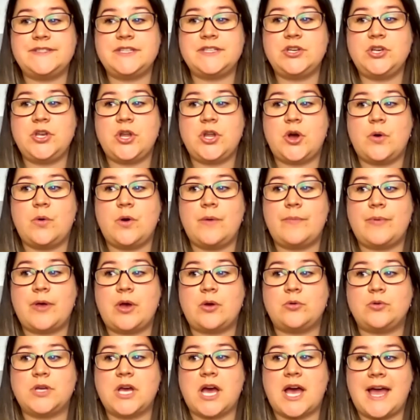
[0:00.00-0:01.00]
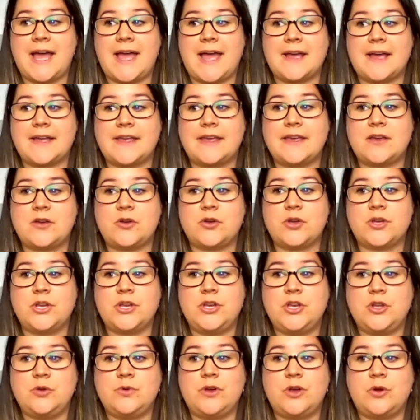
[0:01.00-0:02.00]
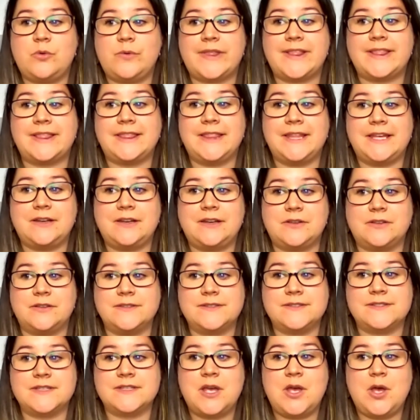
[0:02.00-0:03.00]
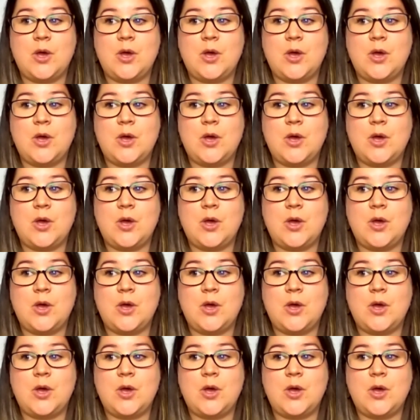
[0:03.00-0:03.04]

to know about kayaking or canoeing with littles.